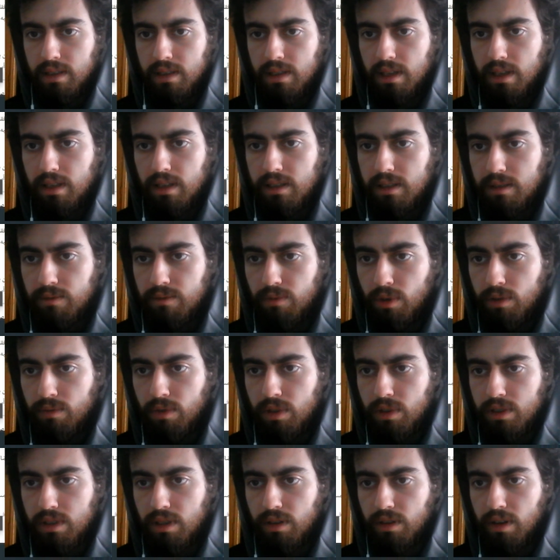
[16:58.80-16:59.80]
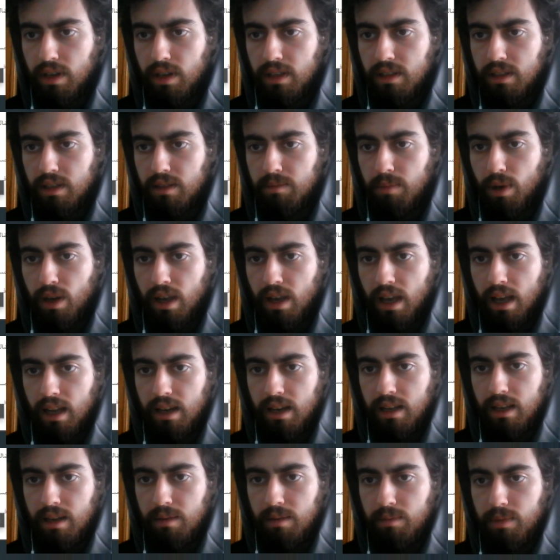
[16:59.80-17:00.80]
says what was narrated by
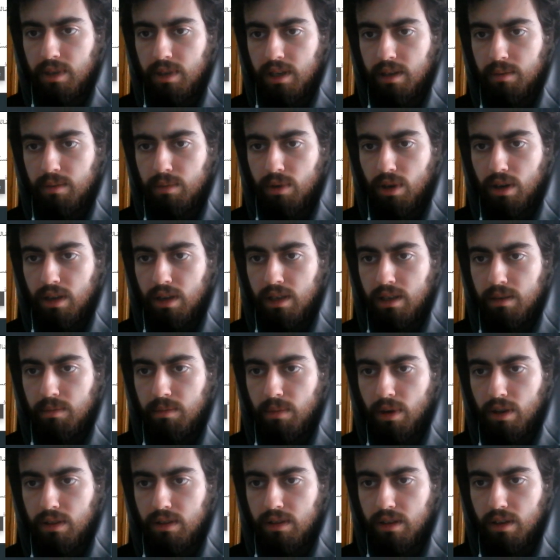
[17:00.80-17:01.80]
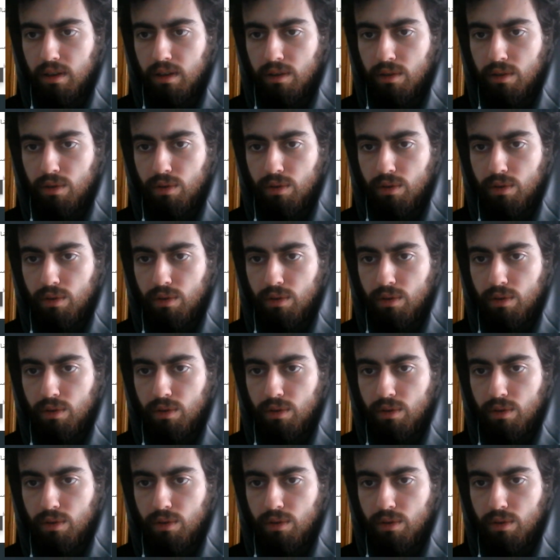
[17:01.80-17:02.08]
Ali ibn Ibrahim on the